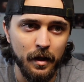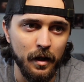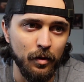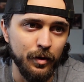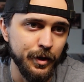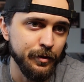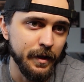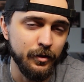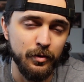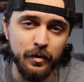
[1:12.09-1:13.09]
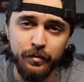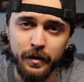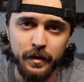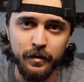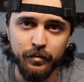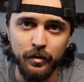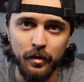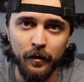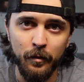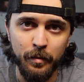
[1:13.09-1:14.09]
uh, or you get too offended for
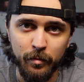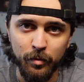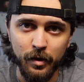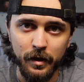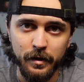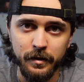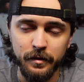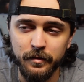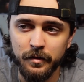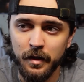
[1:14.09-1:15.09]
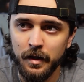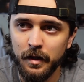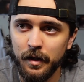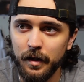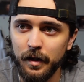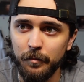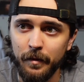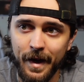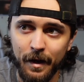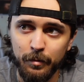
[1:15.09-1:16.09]
other people's ideas, um,
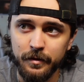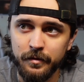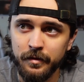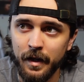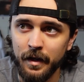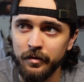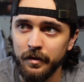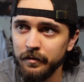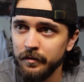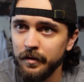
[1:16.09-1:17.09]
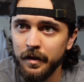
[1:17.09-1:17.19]
habits, as in